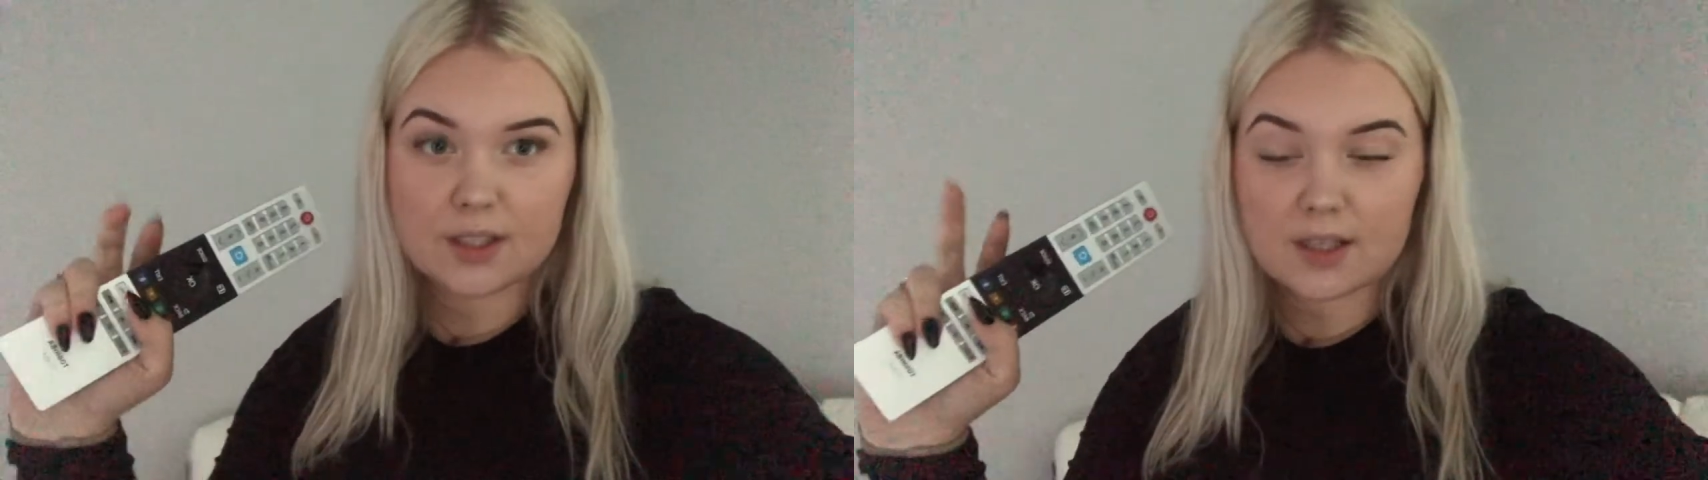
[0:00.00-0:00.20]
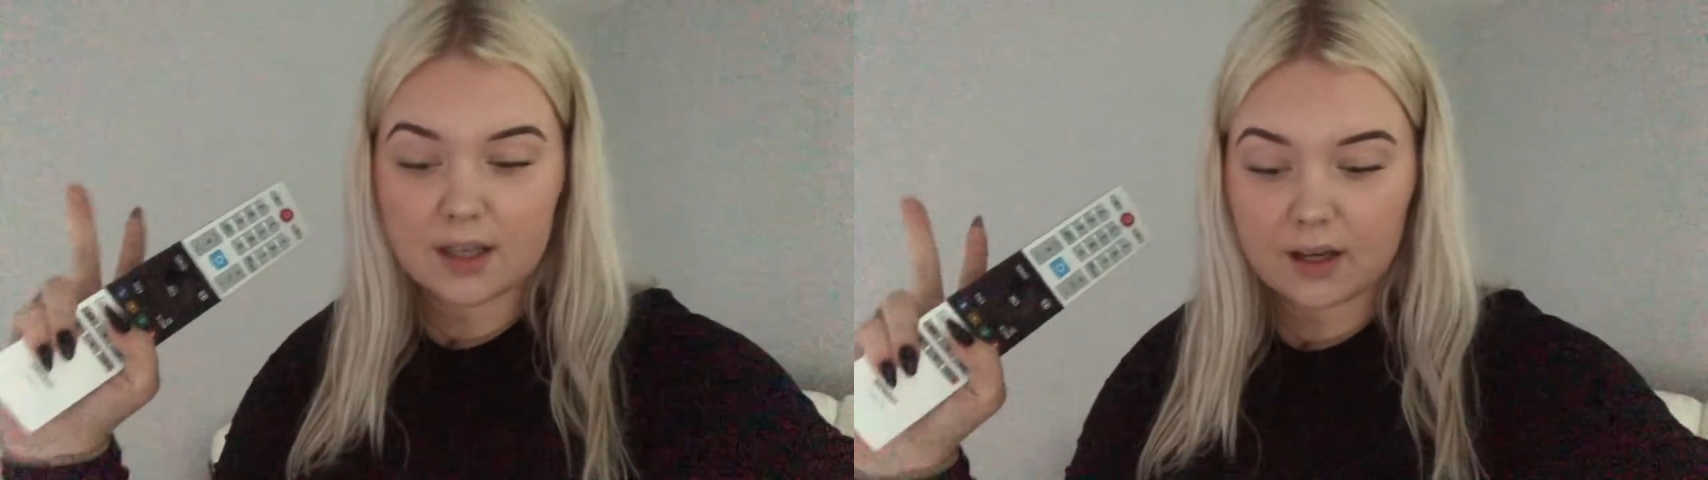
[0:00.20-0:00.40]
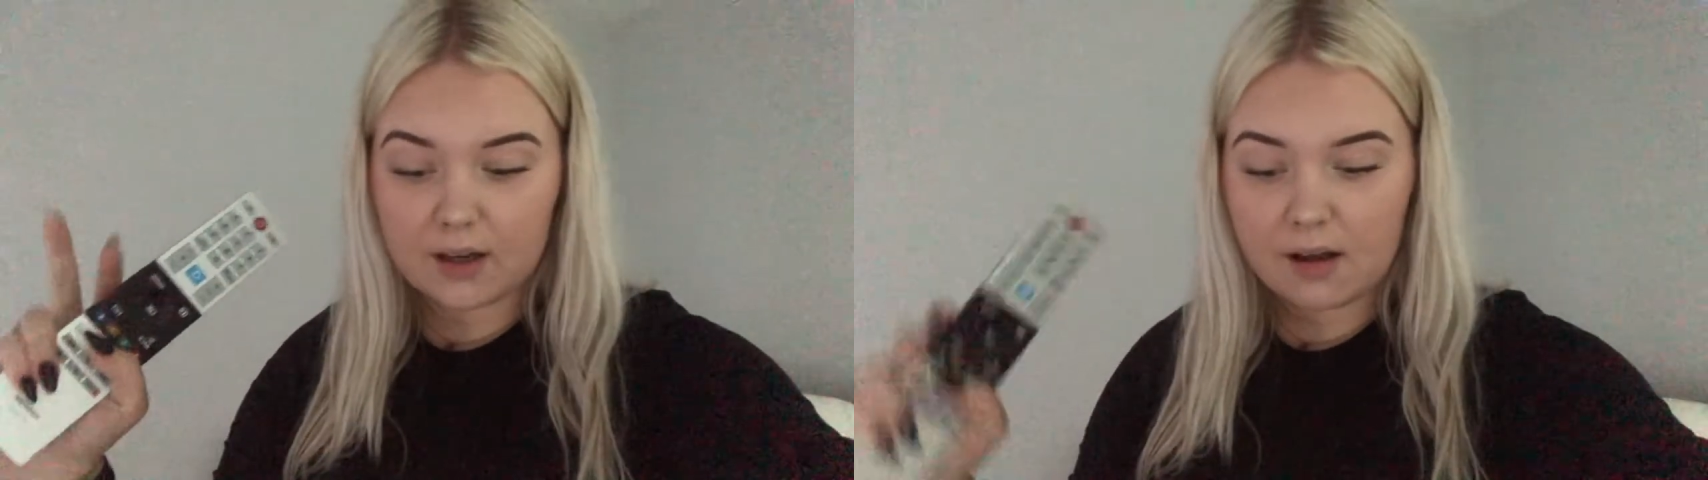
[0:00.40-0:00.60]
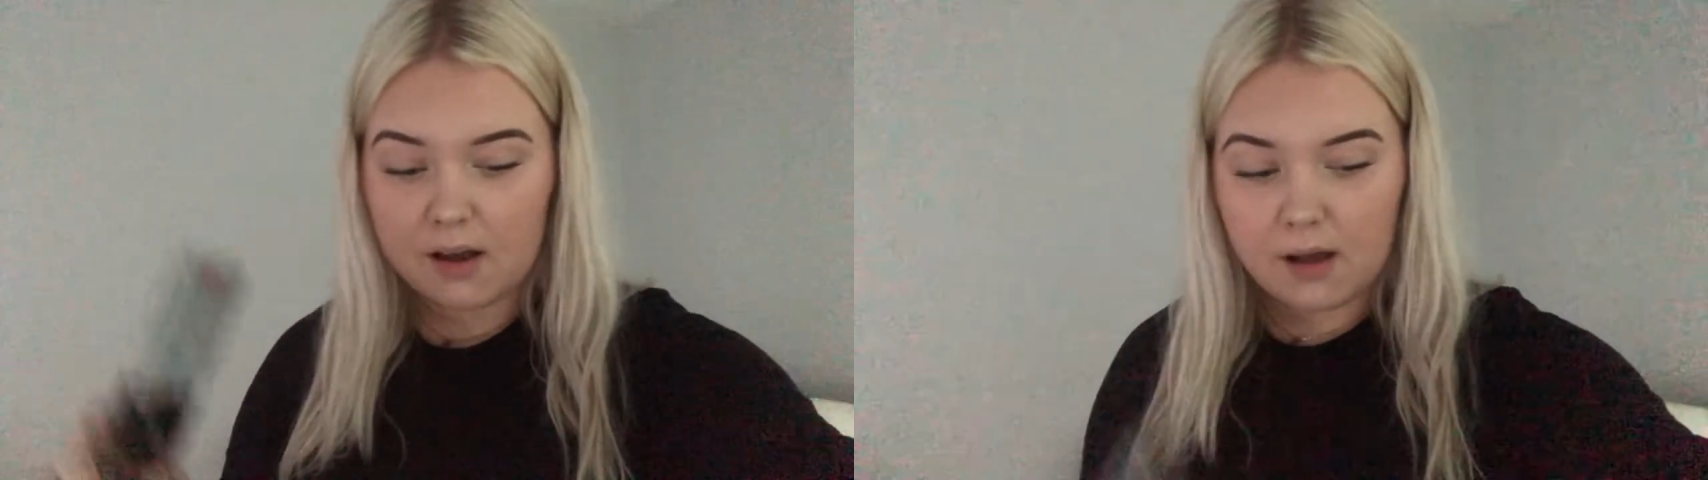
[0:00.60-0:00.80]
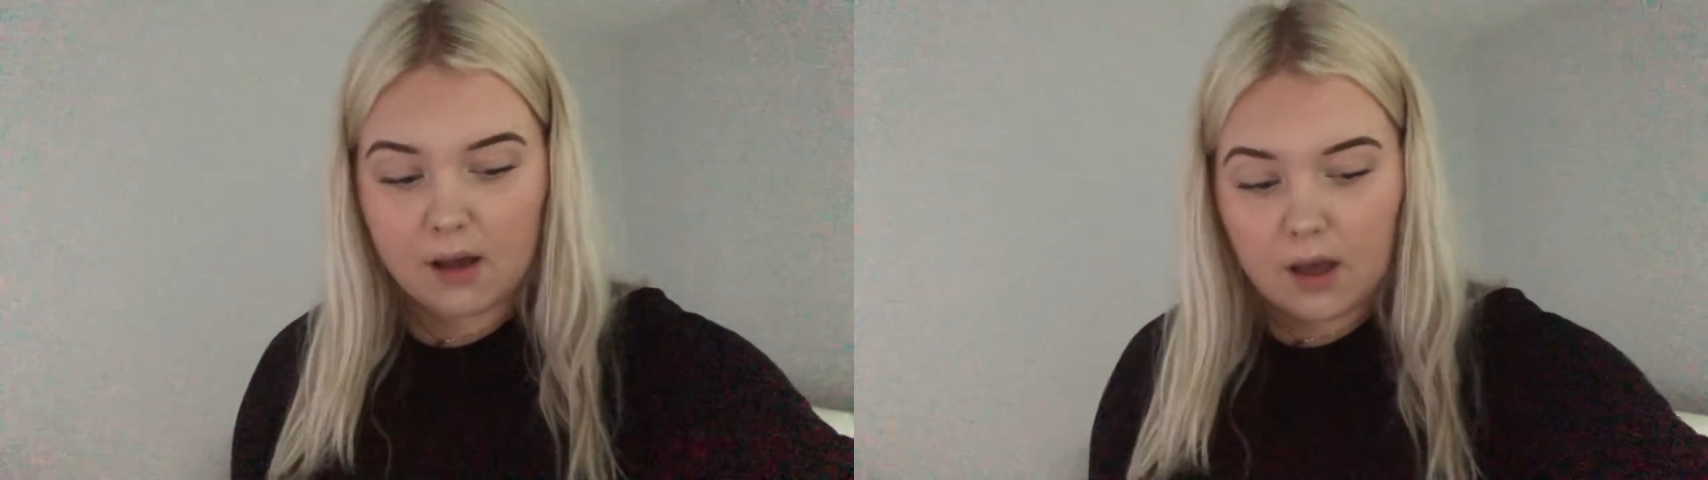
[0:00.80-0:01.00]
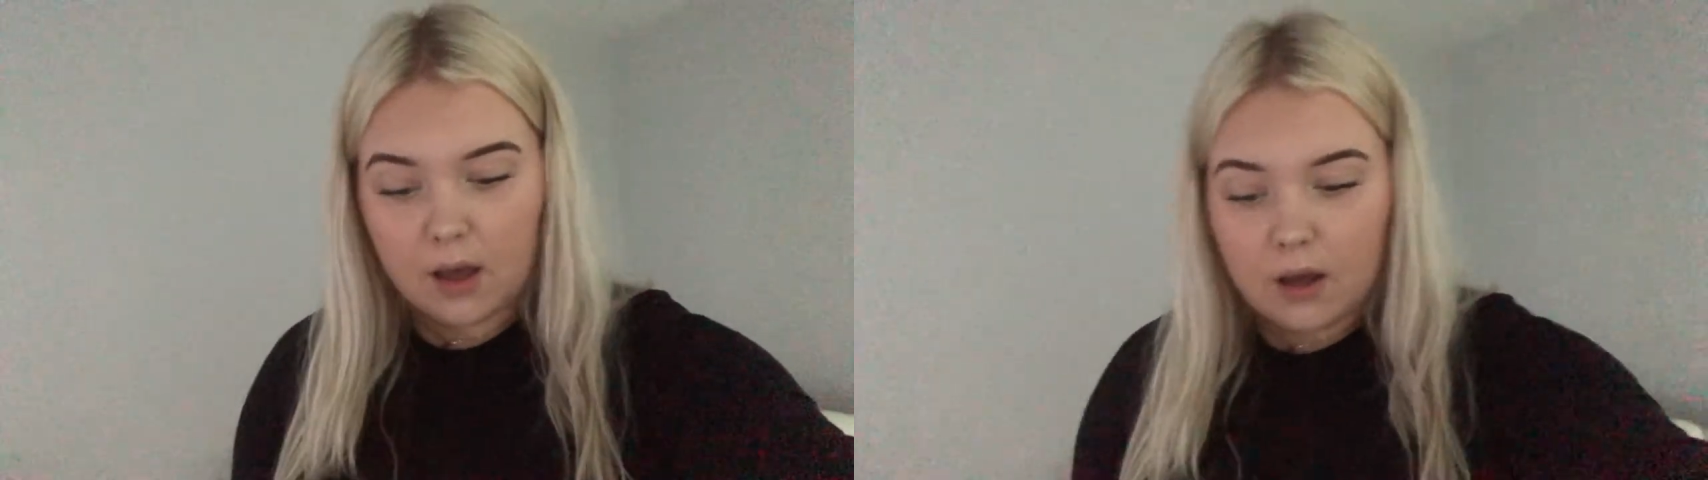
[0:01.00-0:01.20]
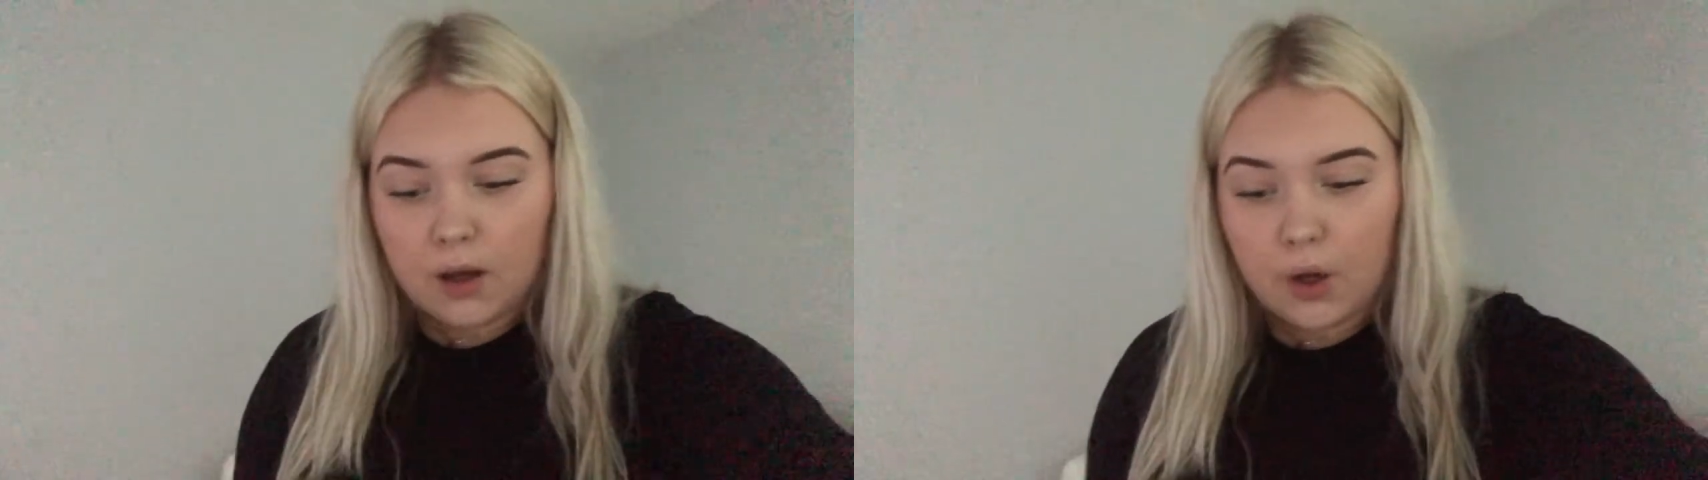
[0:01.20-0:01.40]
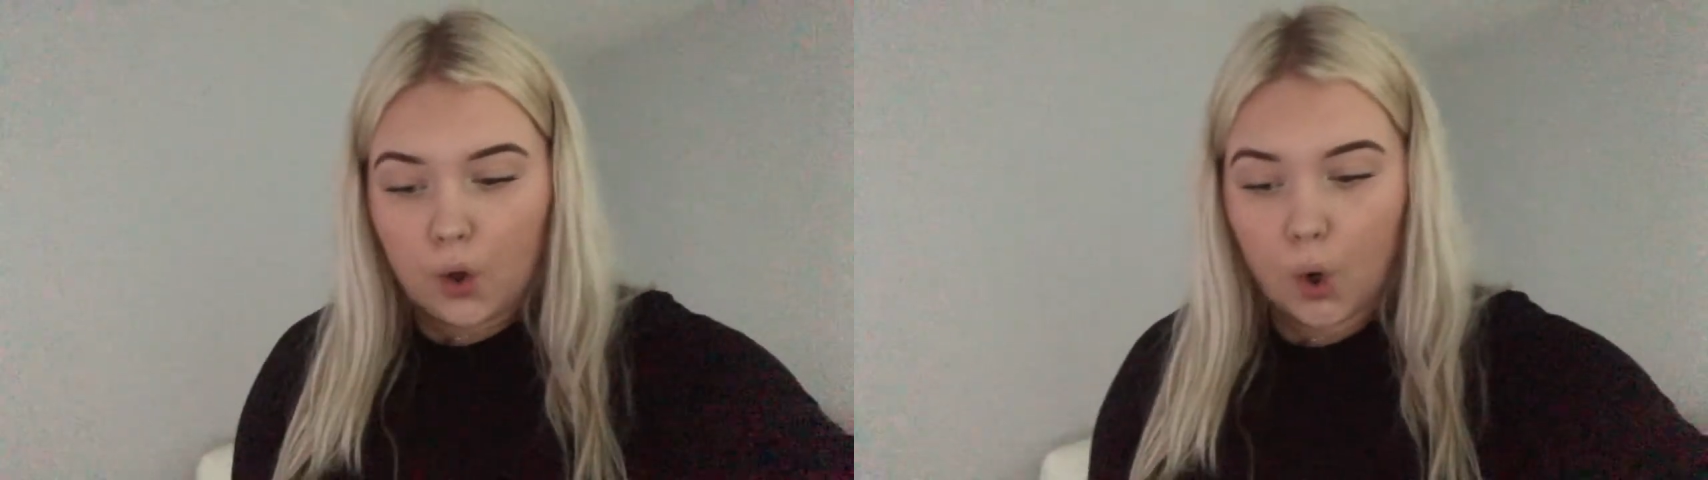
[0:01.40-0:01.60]
thing.
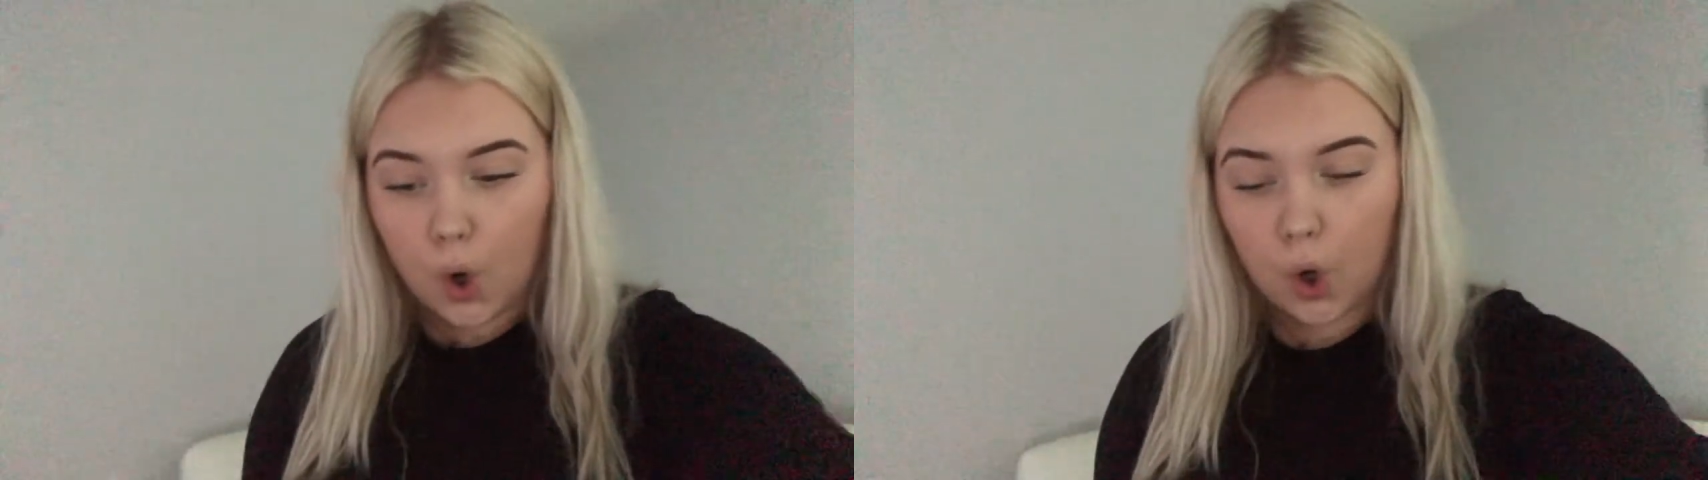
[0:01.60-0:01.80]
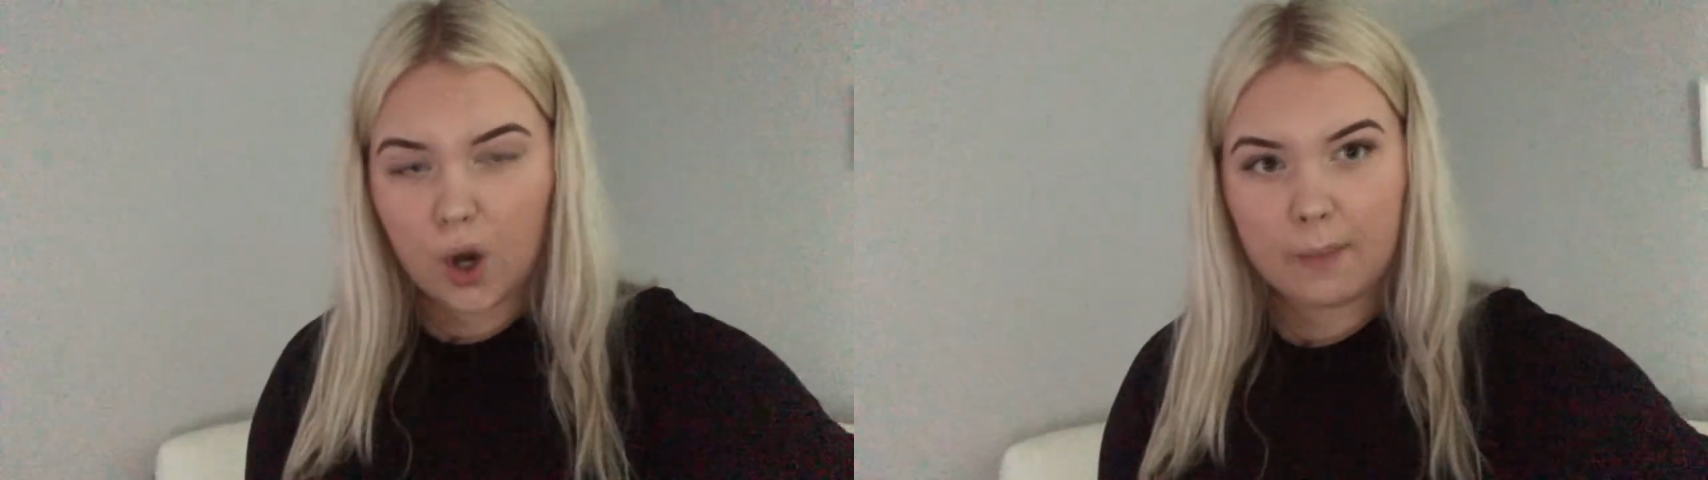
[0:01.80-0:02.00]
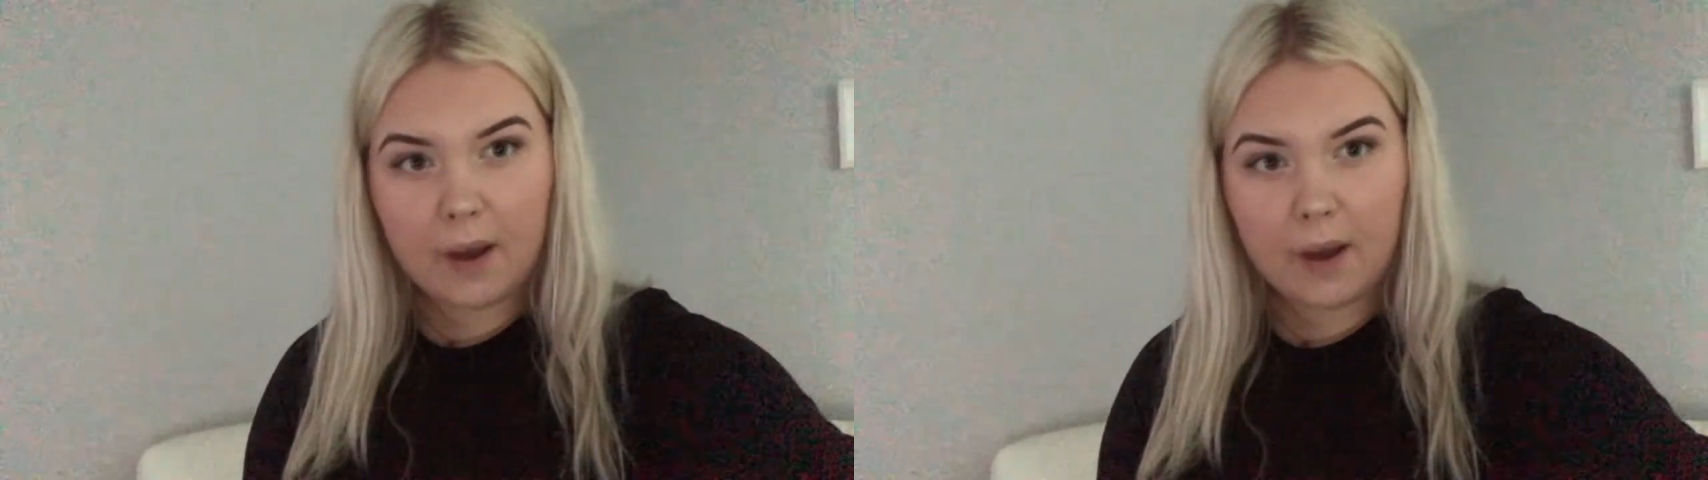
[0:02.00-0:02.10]
I'm